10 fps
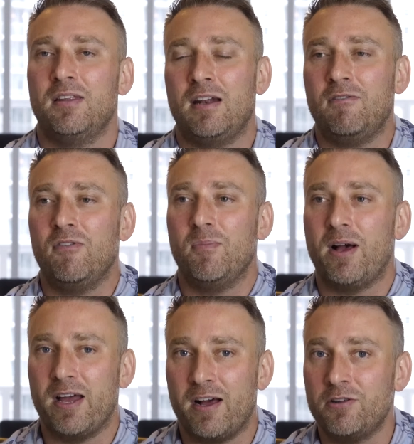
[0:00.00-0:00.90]
Then if you
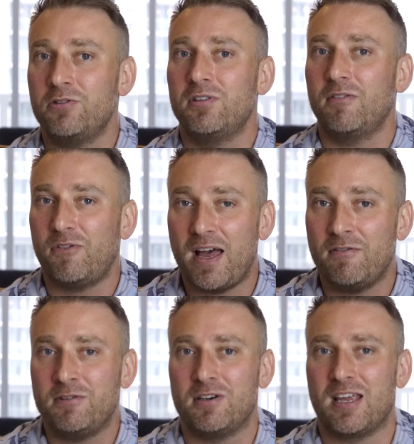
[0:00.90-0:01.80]
buy 100 to
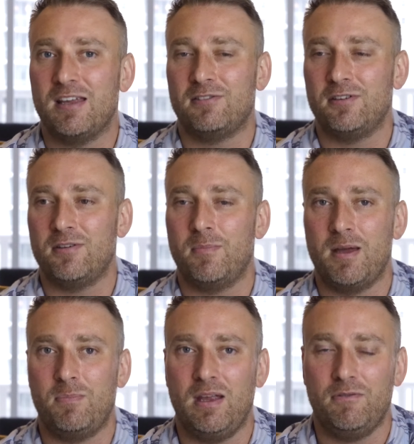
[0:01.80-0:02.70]
500 cases, it
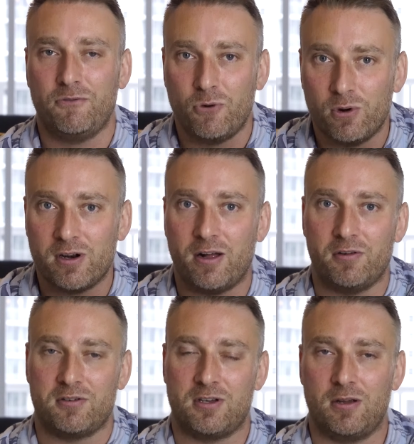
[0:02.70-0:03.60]
might be $4 a